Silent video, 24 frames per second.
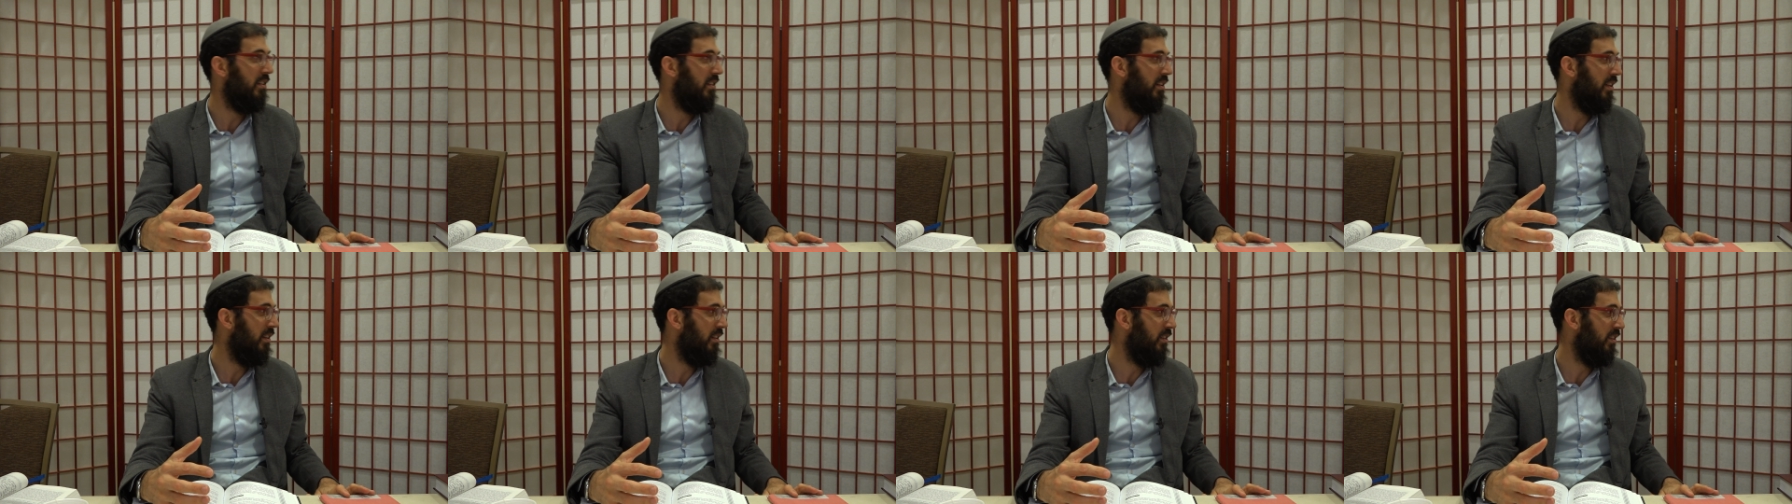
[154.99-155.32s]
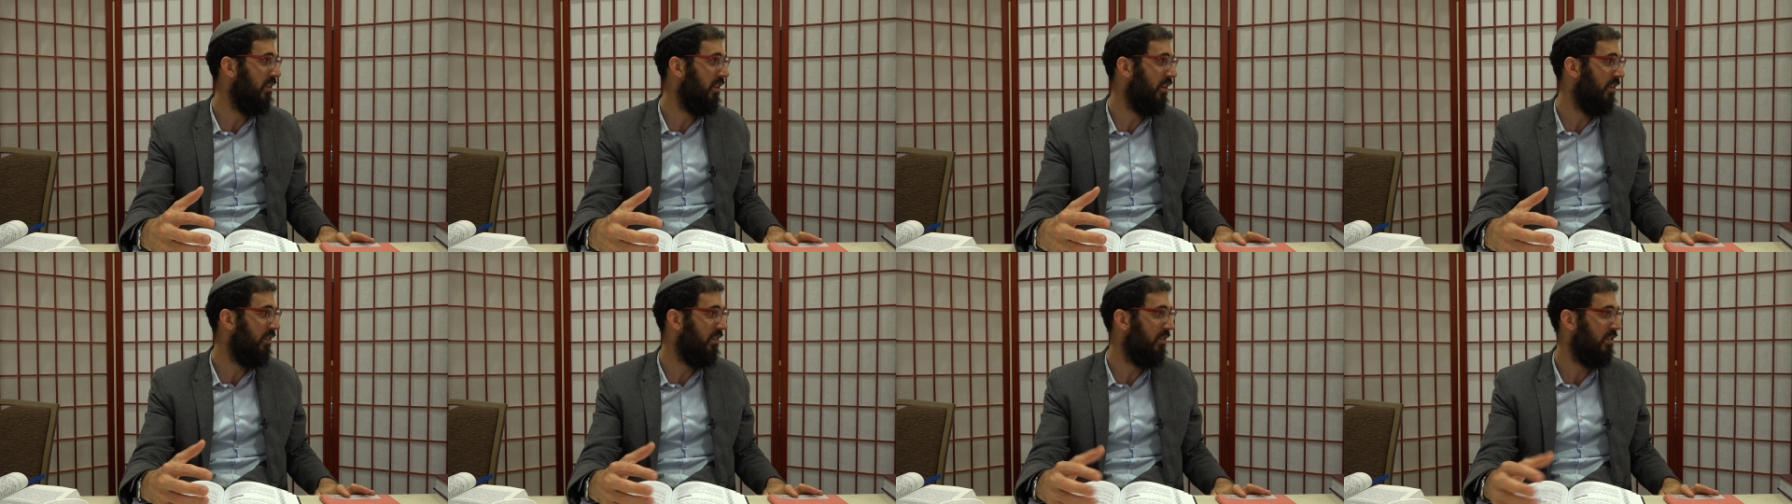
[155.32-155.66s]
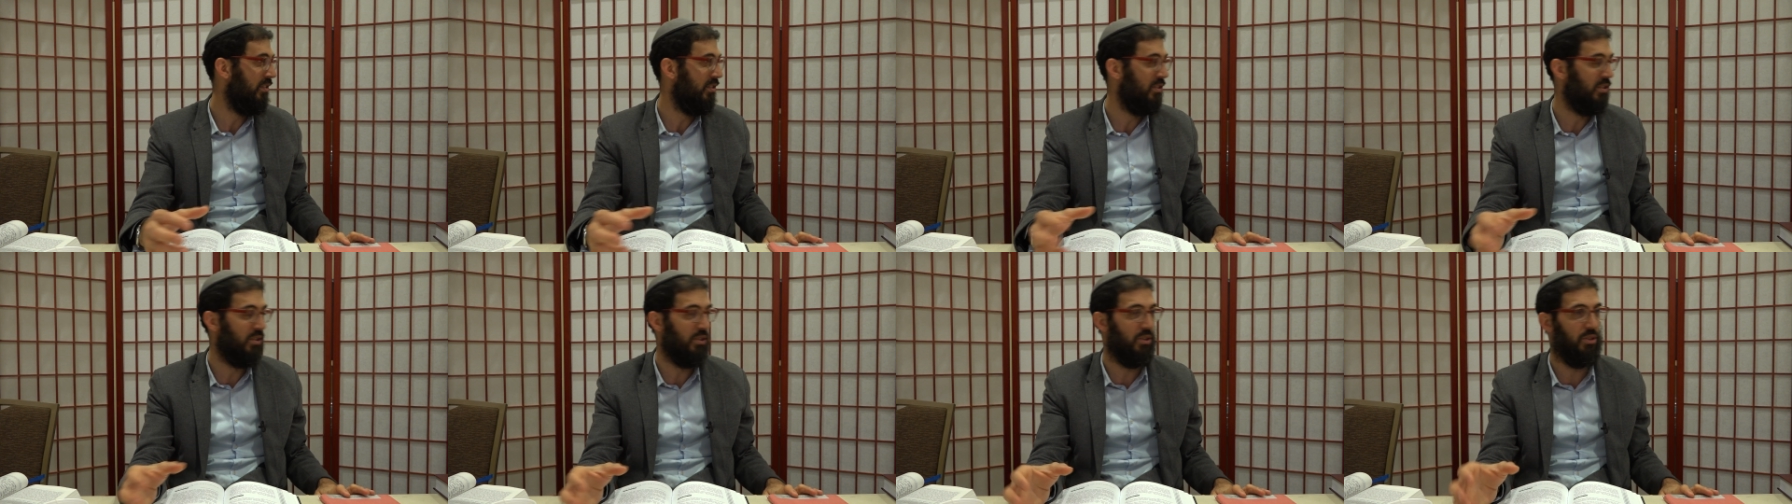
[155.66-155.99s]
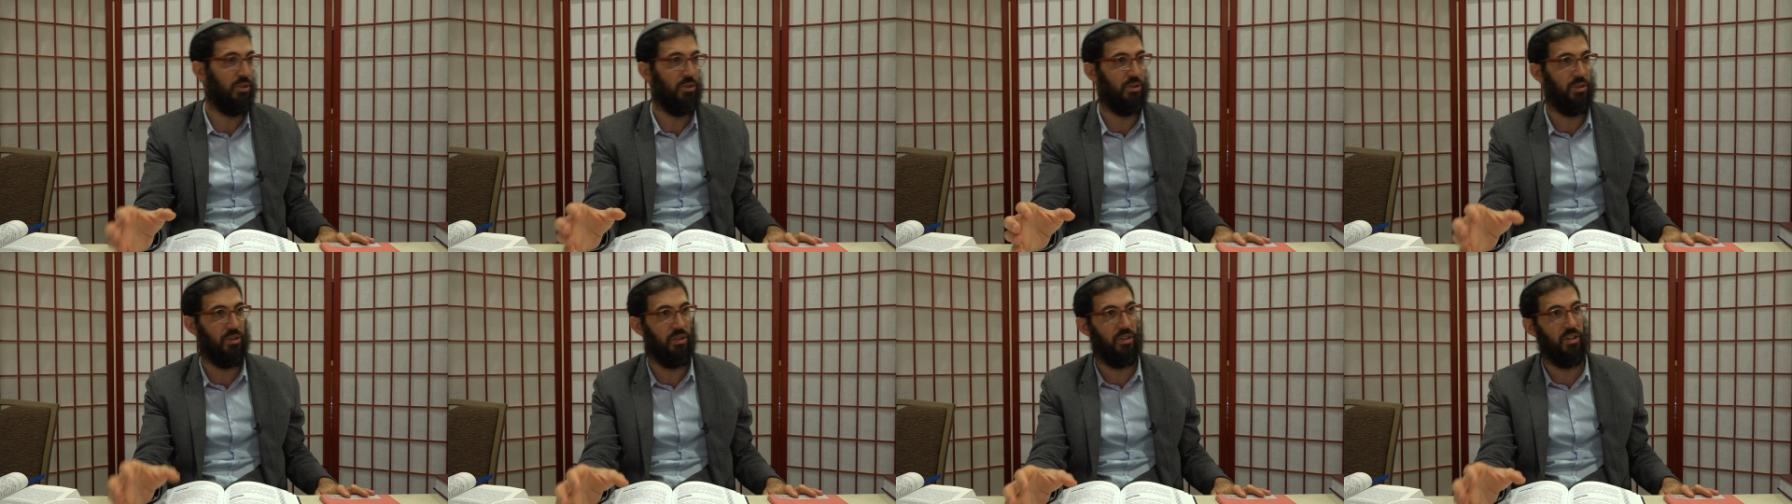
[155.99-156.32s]
than the other. So you
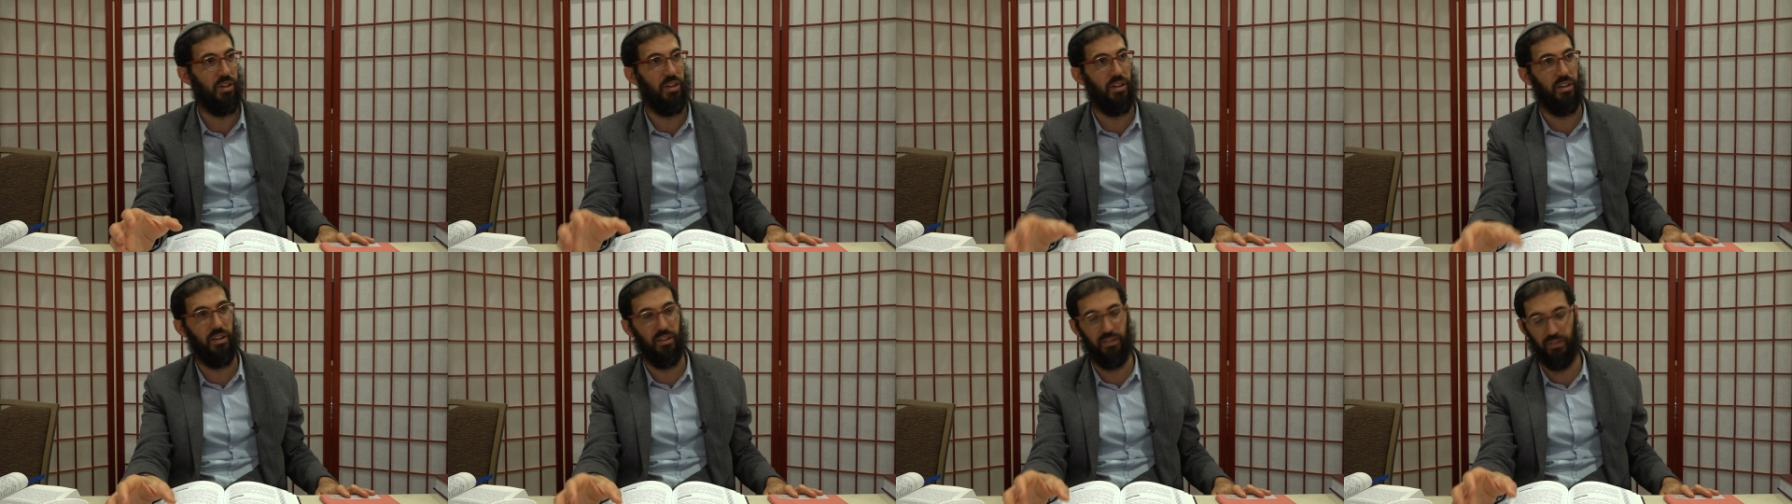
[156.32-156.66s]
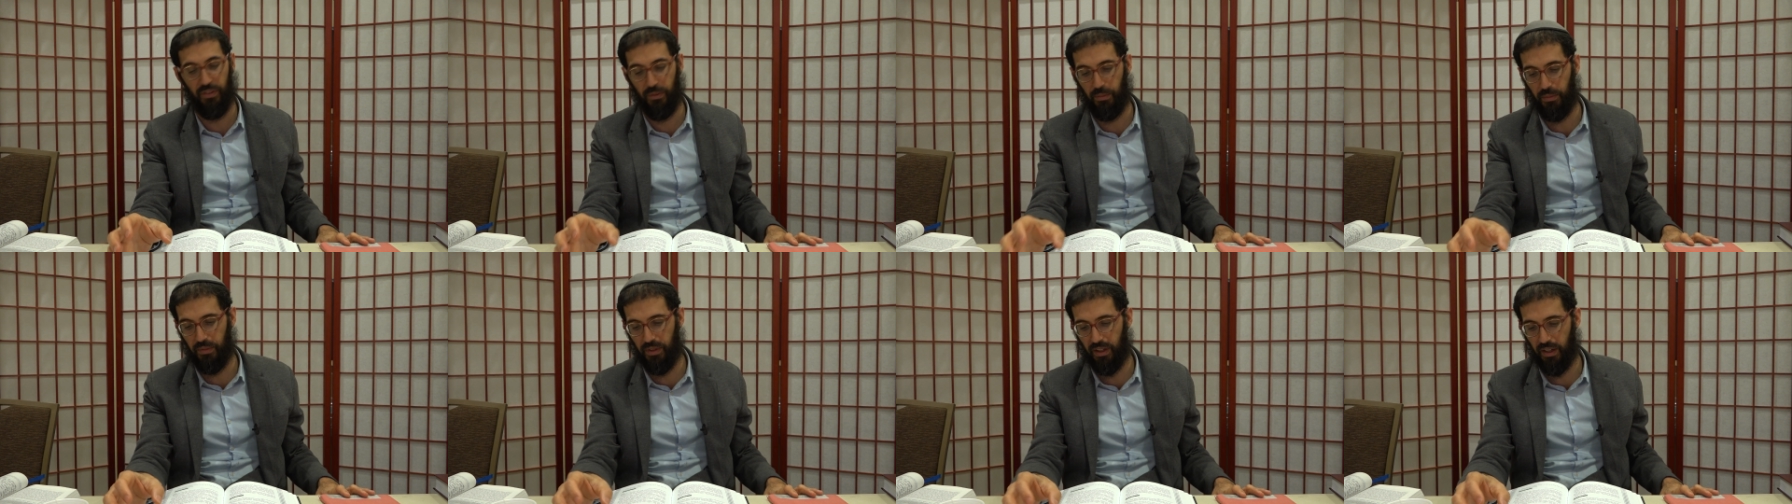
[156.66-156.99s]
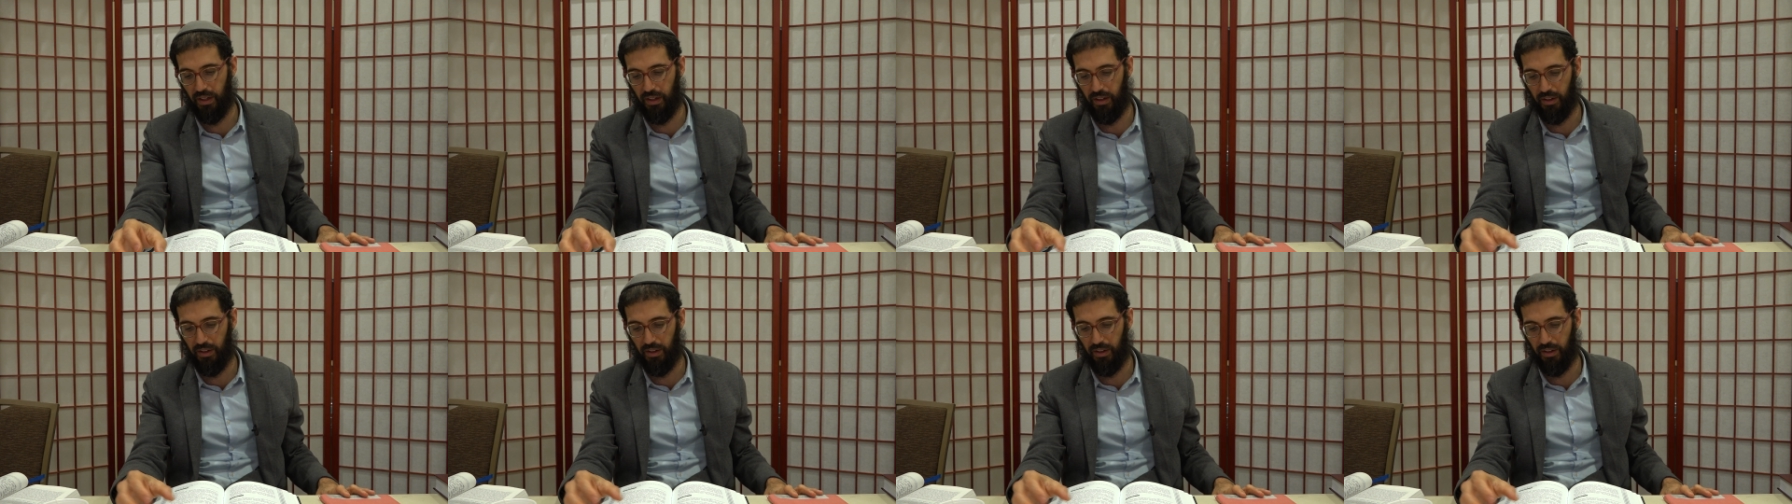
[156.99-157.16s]
should cut it from that